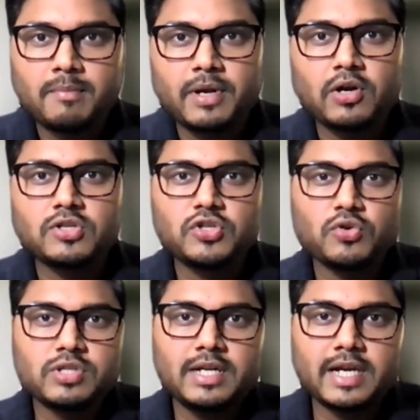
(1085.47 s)
because
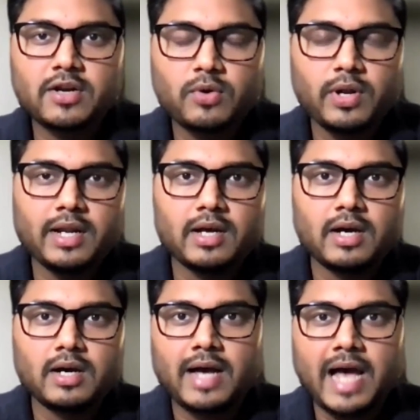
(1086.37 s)
usually tech recruiting
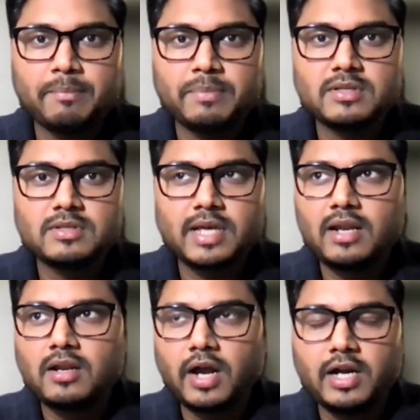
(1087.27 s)
happens
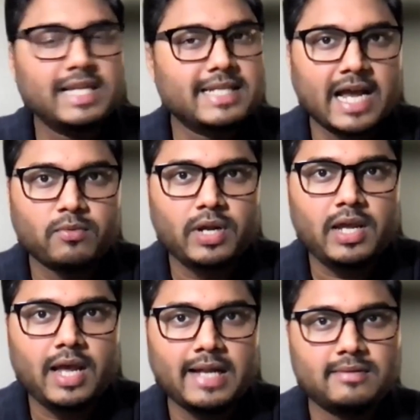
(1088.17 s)
in early
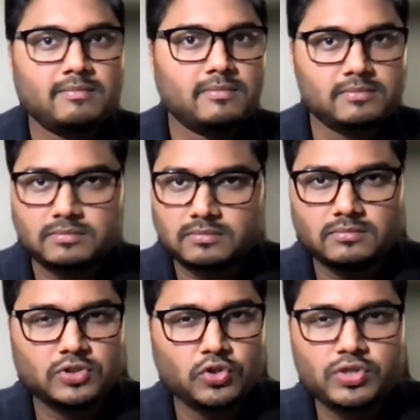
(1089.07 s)
January and
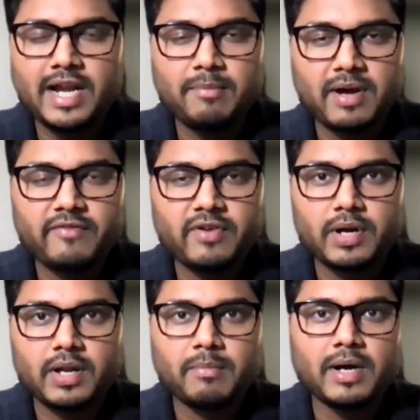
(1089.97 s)
usually end by
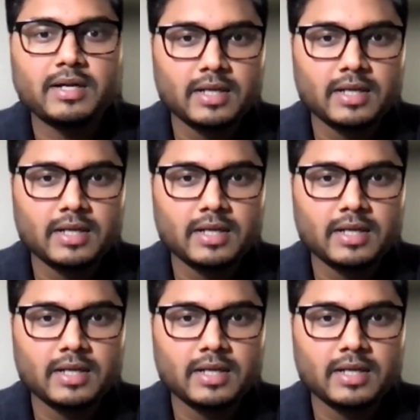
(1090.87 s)
February. But